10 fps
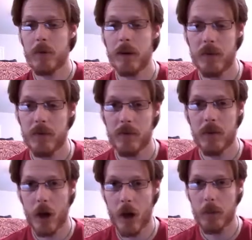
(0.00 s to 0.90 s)
grow out of a
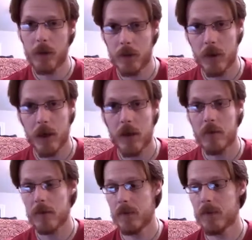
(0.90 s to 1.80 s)
place of
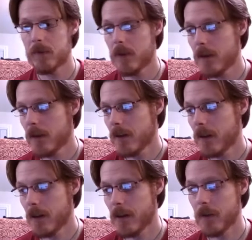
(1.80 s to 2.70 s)
common ground of,